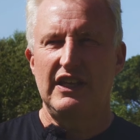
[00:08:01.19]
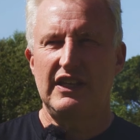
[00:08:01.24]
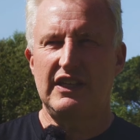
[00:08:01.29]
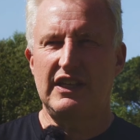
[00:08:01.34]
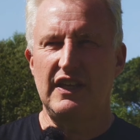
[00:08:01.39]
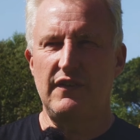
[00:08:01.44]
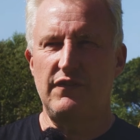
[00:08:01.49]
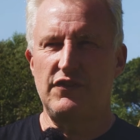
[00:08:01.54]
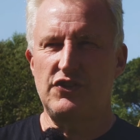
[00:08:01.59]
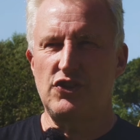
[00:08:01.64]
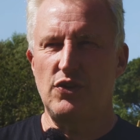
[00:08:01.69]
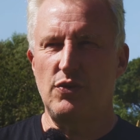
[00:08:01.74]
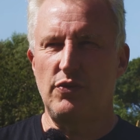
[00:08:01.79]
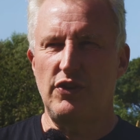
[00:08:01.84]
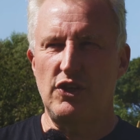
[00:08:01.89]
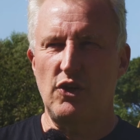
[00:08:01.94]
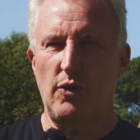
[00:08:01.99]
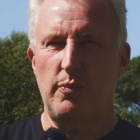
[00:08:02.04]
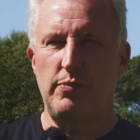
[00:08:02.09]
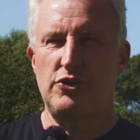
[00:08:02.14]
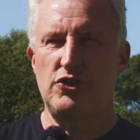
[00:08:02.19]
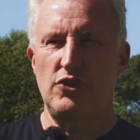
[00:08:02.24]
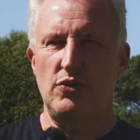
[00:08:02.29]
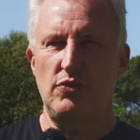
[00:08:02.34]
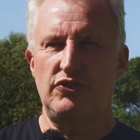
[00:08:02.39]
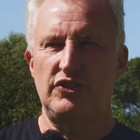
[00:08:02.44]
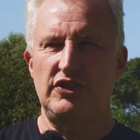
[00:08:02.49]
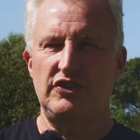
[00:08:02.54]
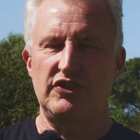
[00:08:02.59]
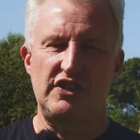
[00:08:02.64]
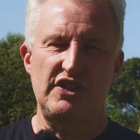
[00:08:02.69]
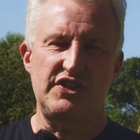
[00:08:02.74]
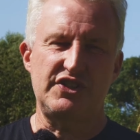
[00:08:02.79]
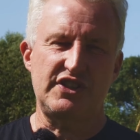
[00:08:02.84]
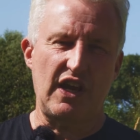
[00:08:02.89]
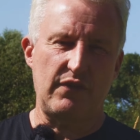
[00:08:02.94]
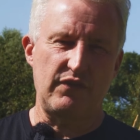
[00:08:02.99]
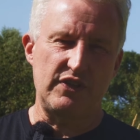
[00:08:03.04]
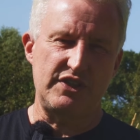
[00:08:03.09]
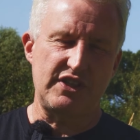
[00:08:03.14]
gives you the opportunity to
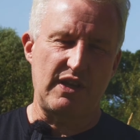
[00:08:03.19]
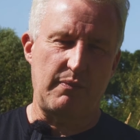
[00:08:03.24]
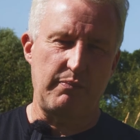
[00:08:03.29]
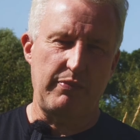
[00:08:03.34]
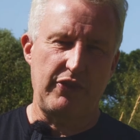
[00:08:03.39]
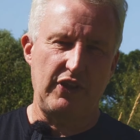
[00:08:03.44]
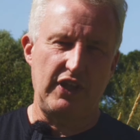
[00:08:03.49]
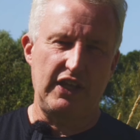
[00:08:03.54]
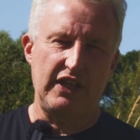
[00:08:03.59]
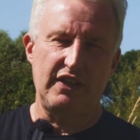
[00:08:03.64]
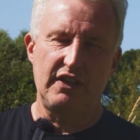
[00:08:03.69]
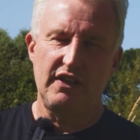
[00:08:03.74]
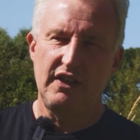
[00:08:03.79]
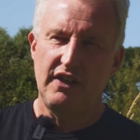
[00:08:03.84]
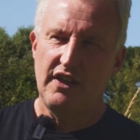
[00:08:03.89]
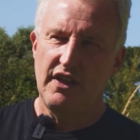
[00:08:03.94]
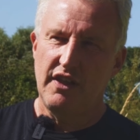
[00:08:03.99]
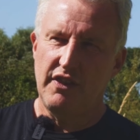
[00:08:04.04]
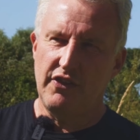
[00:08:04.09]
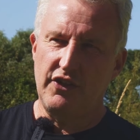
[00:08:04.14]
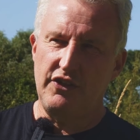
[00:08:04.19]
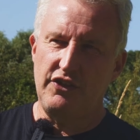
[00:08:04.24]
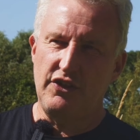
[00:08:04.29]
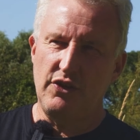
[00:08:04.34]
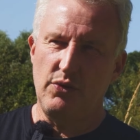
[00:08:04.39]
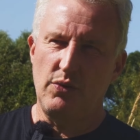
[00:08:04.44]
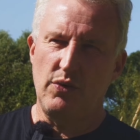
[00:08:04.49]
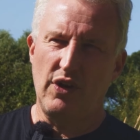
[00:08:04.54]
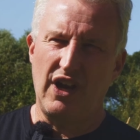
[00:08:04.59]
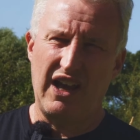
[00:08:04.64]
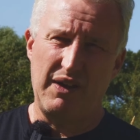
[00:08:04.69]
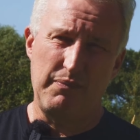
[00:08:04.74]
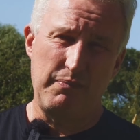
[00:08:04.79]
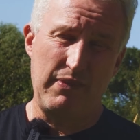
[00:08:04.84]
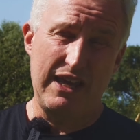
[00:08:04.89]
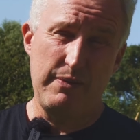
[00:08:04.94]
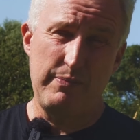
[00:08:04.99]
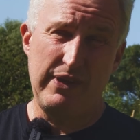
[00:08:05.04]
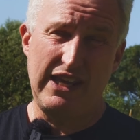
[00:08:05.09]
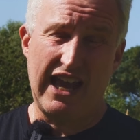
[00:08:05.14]
discover something that you
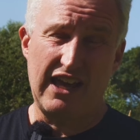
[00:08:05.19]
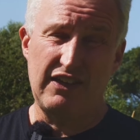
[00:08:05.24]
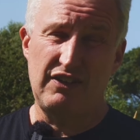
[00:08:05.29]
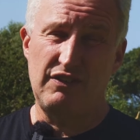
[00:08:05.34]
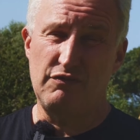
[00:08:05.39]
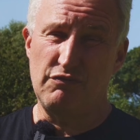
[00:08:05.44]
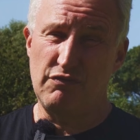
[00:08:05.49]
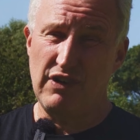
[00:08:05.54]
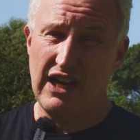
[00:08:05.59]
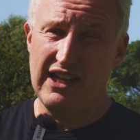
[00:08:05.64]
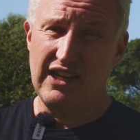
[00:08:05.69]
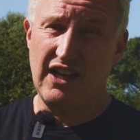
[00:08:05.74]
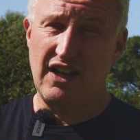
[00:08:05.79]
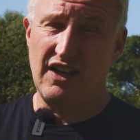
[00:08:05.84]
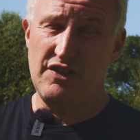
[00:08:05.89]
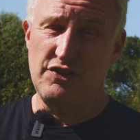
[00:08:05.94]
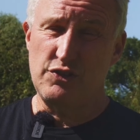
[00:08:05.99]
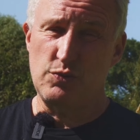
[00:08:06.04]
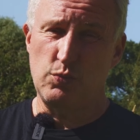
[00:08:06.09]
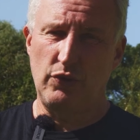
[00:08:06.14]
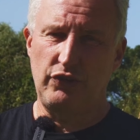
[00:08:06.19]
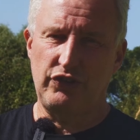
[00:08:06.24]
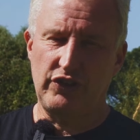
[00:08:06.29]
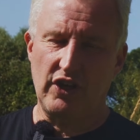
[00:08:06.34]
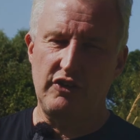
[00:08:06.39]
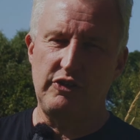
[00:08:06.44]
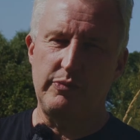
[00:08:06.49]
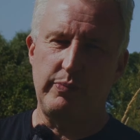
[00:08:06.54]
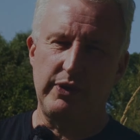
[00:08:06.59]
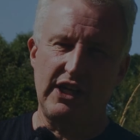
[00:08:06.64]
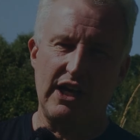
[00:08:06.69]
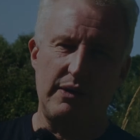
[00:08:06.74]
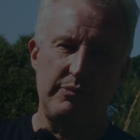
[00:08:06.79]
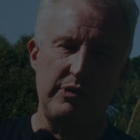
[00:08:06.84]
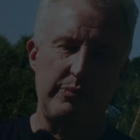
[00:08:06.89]
maybe hadn't realized was going to become